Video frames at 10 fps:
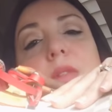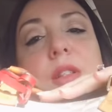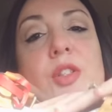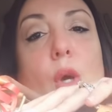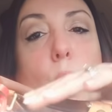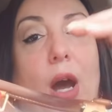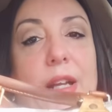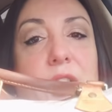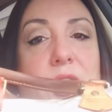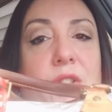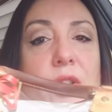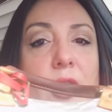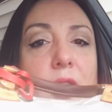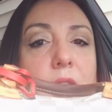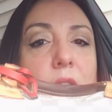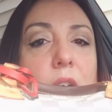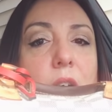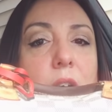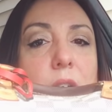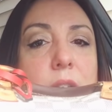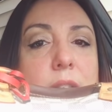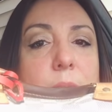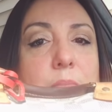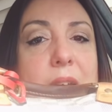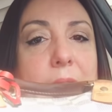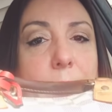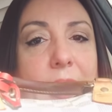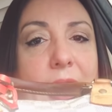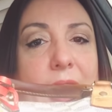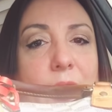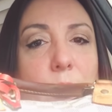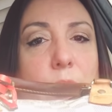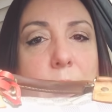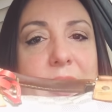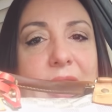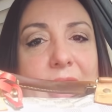So I just took some makeup and kind of rubbed it